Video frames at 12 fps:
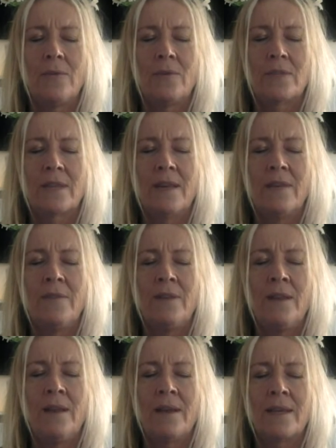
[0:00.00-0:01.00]
whatever
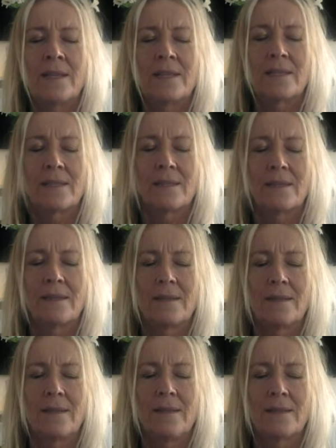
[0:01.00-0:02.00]
light
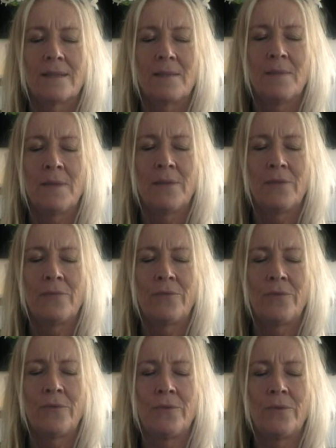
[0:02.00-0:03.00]
is coming
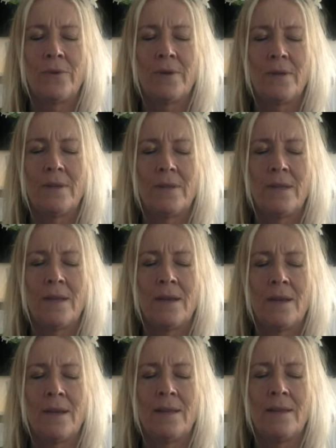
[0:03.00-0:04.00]
through the
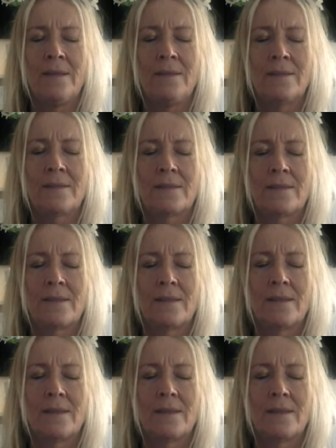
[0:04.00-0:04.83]
eyelids